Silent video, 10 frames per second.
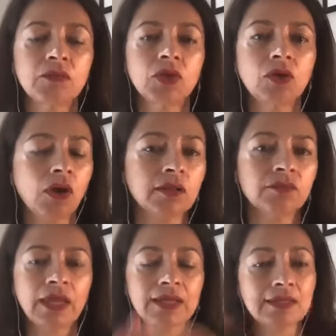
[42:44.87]
You know, all of
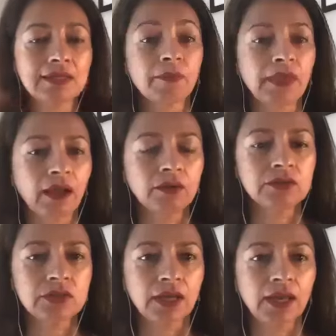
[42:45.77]
that is happening
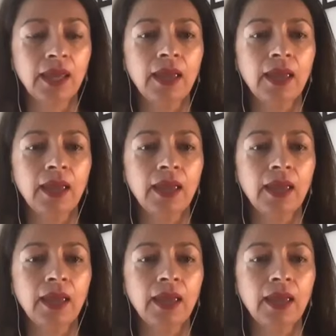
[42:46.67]
outside.